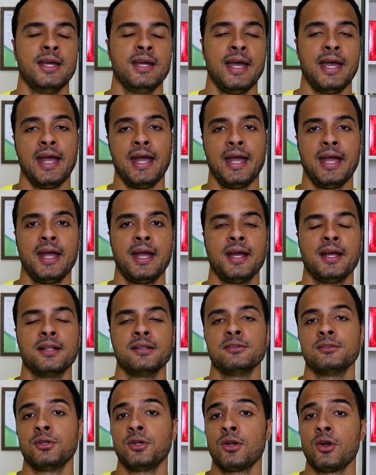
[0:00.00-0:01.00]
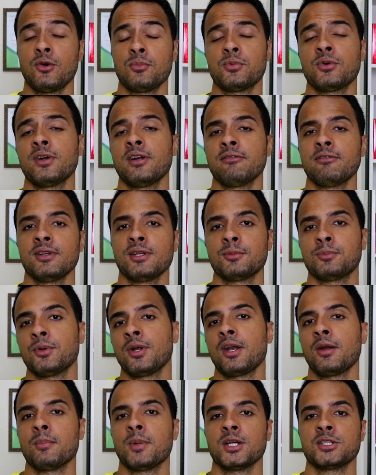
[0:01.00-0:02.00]
And you know, pura vida
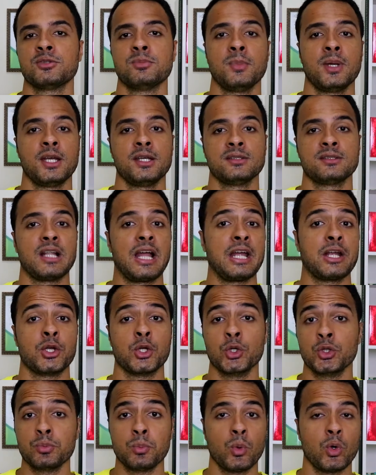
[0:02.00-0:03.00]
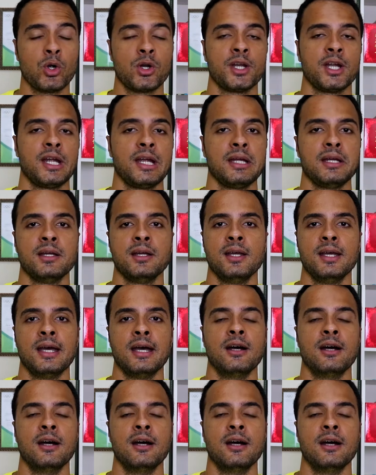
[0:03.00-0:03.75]
pretty much means like good morning,